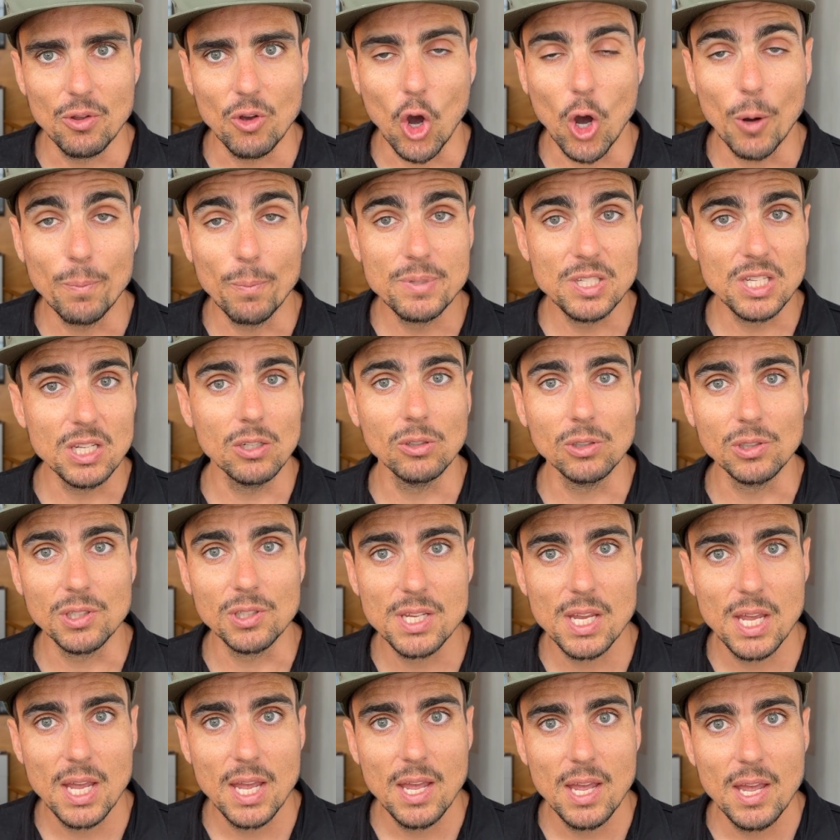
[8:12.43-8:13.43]

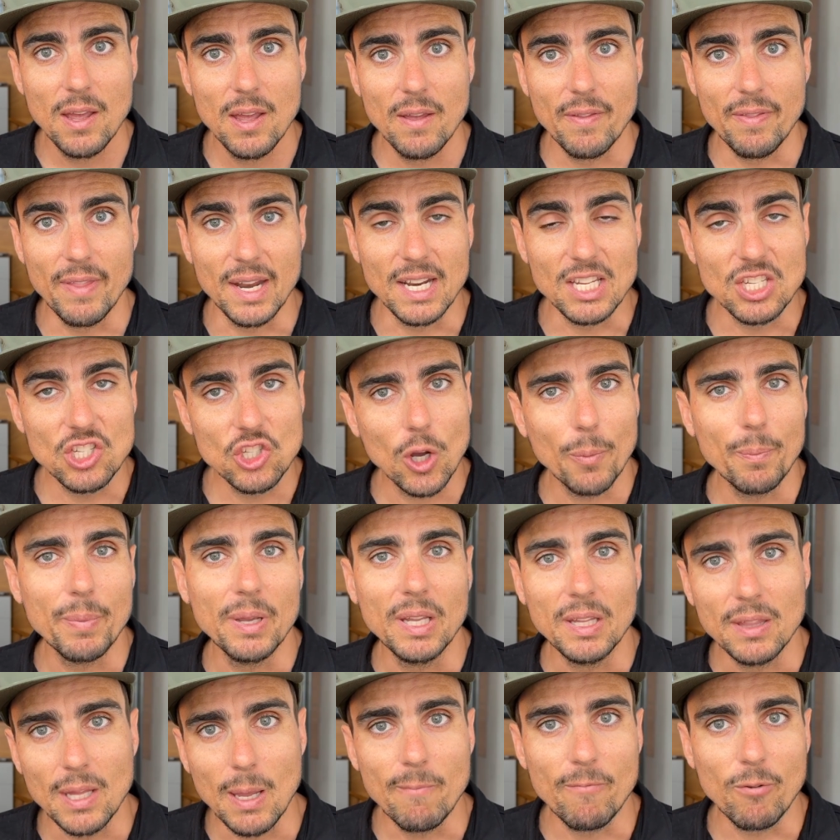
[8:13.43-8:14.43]
obstacles that is
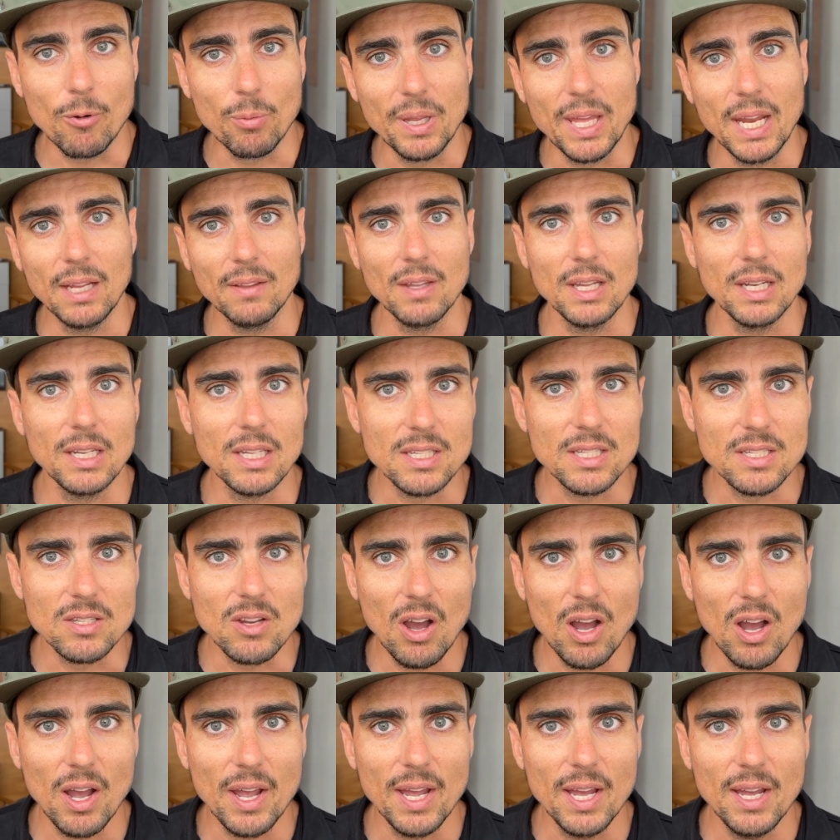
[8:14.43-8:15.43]
stopping them from getting their
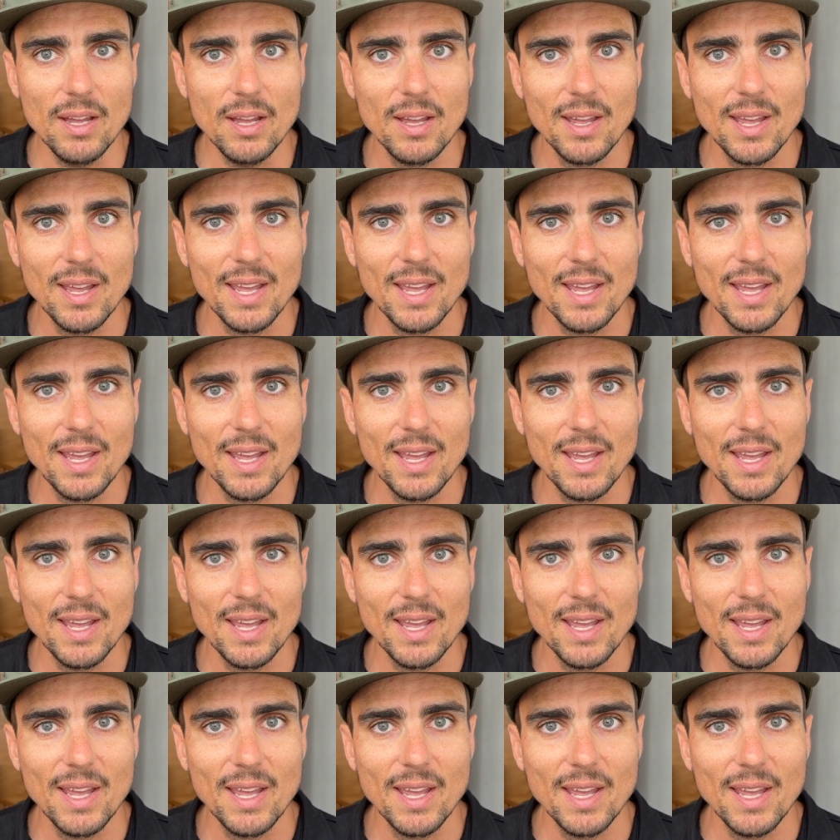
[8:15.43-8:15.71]
desire,